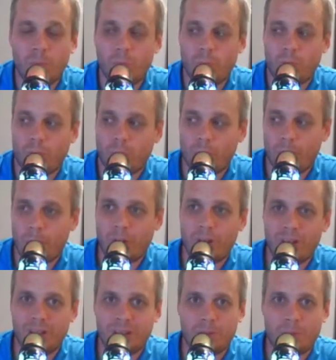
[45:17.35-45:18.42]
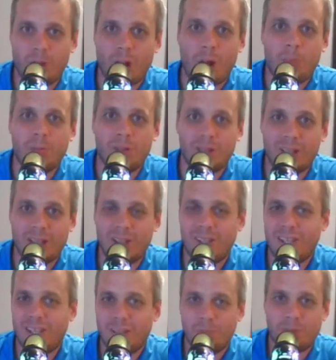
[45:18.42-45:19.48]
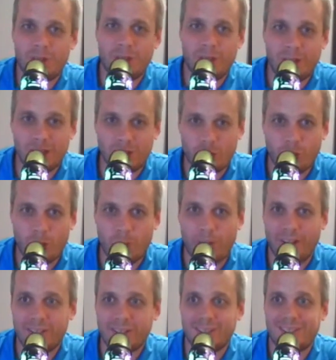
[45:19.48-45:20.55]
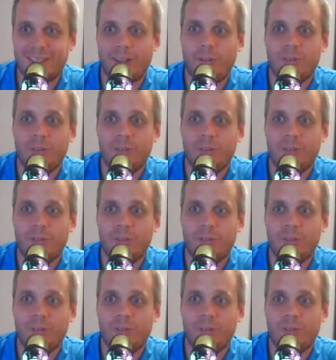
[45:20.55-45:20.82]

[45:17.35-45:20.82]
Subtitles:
where one party has a monopoly and they completely control the price itself.